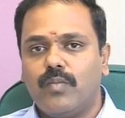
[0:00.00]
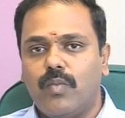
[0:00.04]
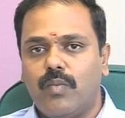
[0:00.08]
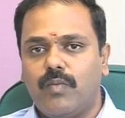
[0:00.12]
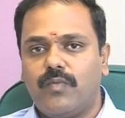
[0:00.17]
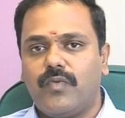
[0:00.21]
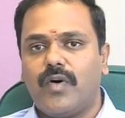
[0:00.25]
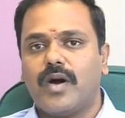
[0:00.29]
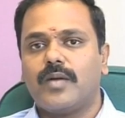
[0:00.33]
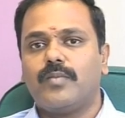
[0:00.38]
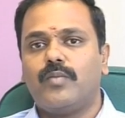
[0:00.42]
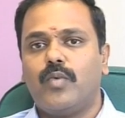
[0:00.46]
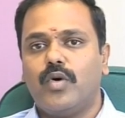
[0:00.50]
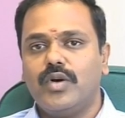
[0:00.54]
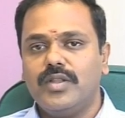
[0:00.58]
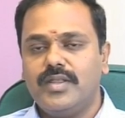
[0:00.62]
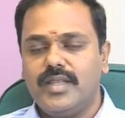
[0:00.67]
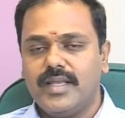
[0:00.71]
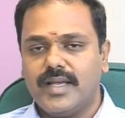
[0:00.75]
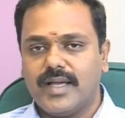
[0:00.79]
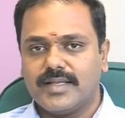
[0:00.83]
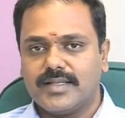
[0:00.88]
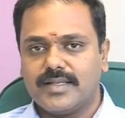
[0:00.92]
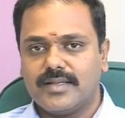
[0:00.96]
for both the
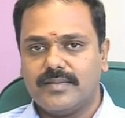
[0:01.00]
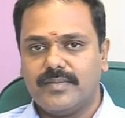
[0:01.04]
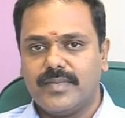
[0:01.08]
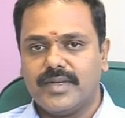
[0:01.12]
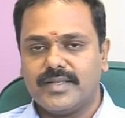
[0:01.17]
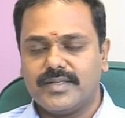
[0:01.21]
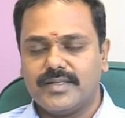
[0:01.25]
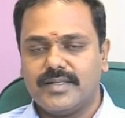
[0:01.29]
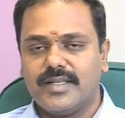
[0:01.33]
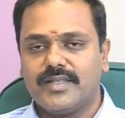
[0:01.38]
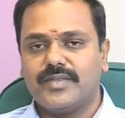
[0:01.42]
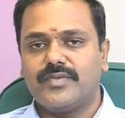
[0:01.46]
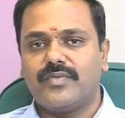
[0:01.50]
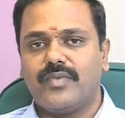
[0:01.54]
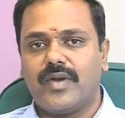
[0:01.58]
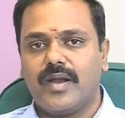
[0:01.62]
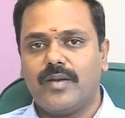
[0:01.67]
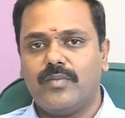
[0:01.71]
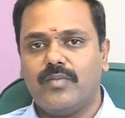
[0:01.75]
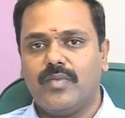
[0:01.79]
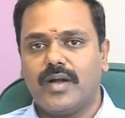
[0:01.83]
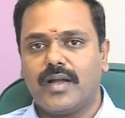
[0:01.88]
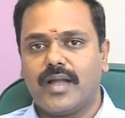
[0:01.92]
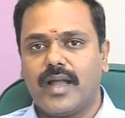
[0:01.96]
customers this
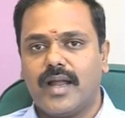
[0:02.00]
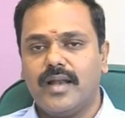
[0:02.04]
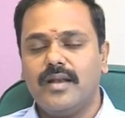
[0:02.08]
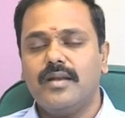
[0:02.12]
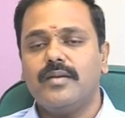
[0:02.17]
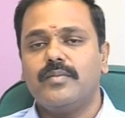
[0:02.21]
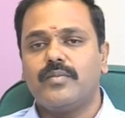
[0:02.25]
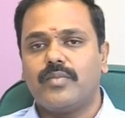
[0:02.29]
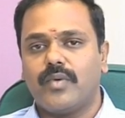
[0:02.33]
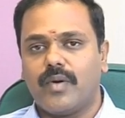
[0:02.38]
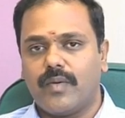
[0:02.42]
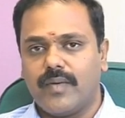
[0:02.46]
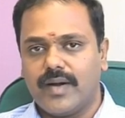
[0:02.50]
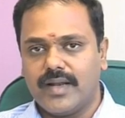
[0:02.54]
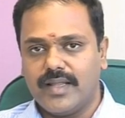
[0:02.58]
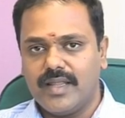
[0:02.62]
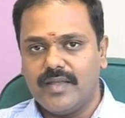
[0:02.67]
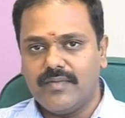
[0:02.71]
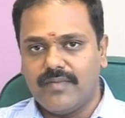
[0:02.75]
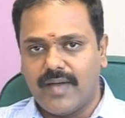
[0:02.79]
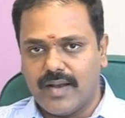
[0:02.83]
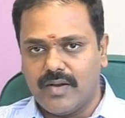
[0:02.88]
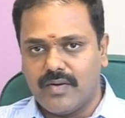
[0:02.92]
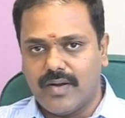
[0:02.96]
framework can provide the
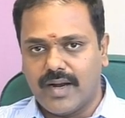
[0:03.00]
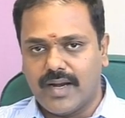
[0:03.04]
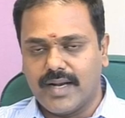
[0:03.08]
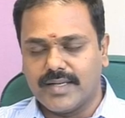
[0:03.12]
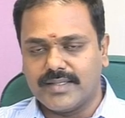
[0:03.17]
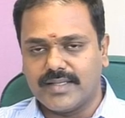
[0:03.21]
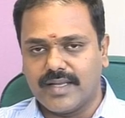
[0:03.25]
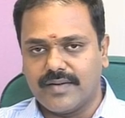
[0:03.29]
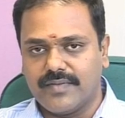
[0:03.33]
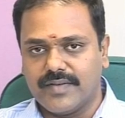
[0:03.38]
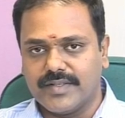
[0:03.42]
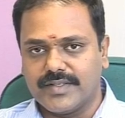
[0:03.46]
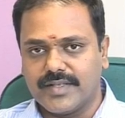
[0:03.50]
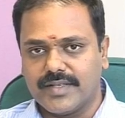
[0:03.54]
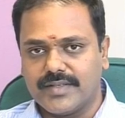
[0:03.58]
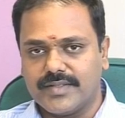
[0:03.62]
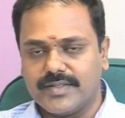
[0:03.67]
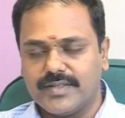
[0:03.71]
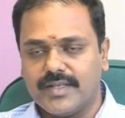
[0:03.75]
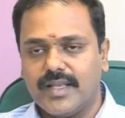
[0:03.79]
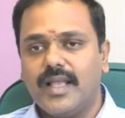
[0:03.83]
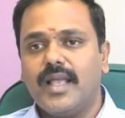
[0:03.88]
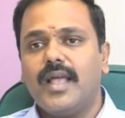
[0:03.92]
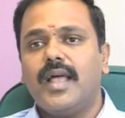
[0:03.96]
value added
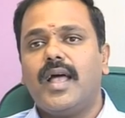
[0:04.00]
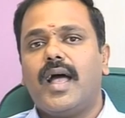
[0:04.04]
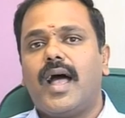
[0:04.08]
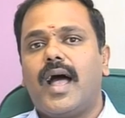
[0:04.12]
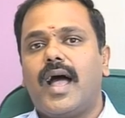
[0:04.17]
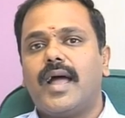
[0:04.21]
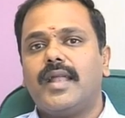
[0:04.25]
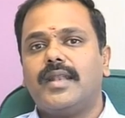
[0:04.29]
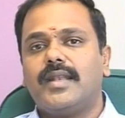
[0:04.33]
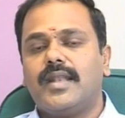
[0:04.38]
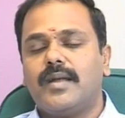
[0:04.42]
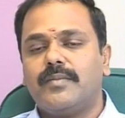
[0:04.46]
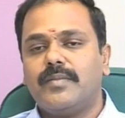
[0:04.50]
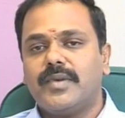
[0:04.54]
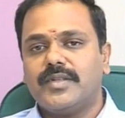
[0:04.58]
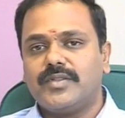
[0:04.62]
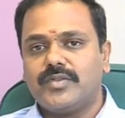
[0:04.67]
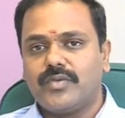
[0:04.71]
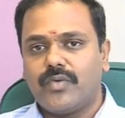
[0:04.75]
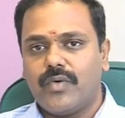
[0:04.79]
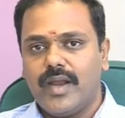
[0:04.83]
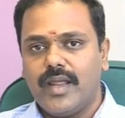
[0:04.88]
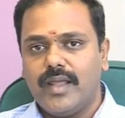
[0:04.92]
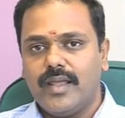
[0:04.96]
services and number
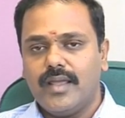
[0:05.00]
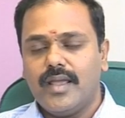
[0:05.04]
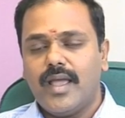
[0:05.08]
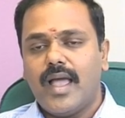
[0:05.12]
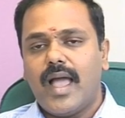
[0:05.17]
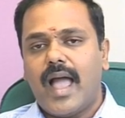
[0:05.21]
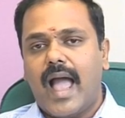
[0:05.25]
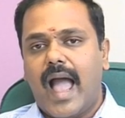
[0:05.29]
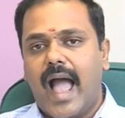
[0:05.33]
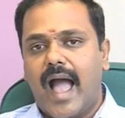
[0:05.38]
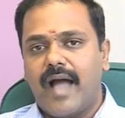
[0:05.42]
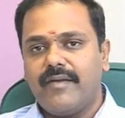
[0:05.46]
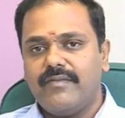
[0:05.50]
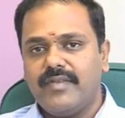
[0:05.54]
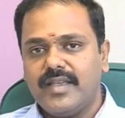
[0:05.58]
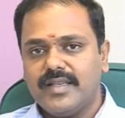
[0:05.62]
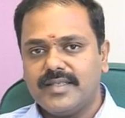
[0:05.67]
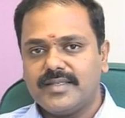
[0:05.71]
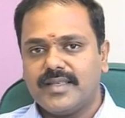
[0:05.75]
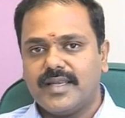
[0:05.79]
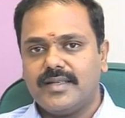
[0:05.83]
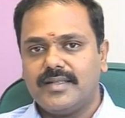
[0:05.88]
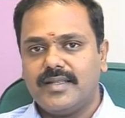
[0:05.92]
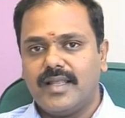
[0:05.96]
3 having
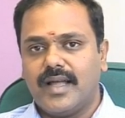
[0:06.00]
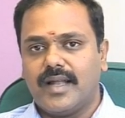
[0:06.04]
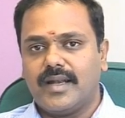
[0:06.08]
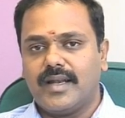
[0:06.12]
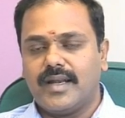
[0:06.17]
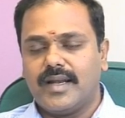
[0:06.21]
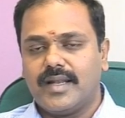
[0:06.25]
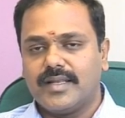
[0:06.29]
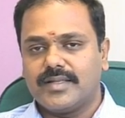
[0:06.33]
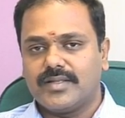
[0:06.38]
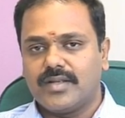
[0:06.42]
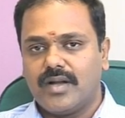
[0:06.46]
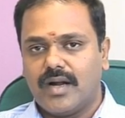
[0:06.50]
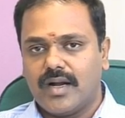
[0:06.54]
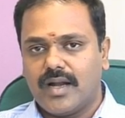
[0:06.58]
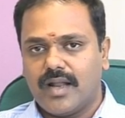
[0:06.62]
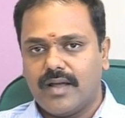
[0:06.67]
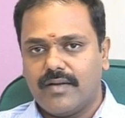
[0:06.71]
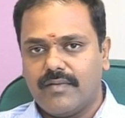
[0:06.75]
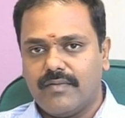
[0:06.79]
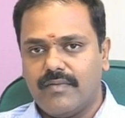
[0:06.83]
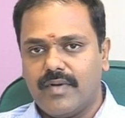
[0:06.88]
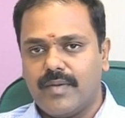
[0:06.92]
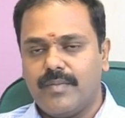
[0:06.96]
said that it has got
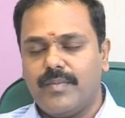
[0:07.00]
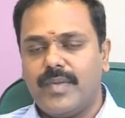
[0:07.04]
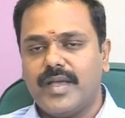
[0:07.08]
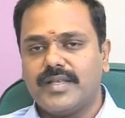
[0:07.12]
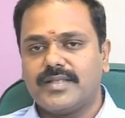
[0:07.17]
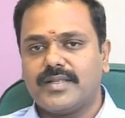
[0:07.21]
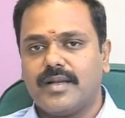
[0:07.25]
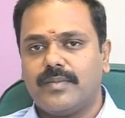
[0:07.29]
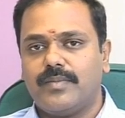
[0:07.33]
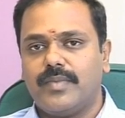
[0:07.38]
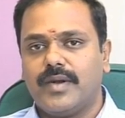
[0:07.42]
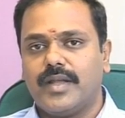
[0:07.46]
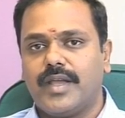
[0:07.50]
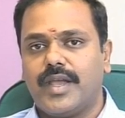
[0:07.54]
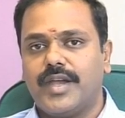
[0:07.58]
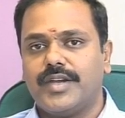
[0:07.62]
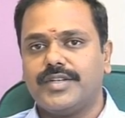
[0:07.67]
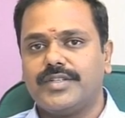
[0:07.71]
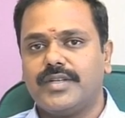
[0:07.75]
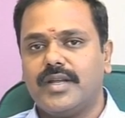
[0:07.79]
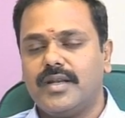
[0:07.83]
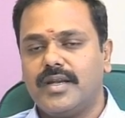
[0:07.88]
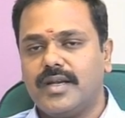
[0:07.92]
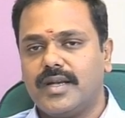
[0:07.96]
a web based application
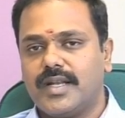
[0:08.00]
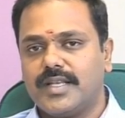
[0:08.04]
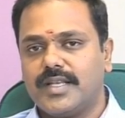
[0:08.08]
application, it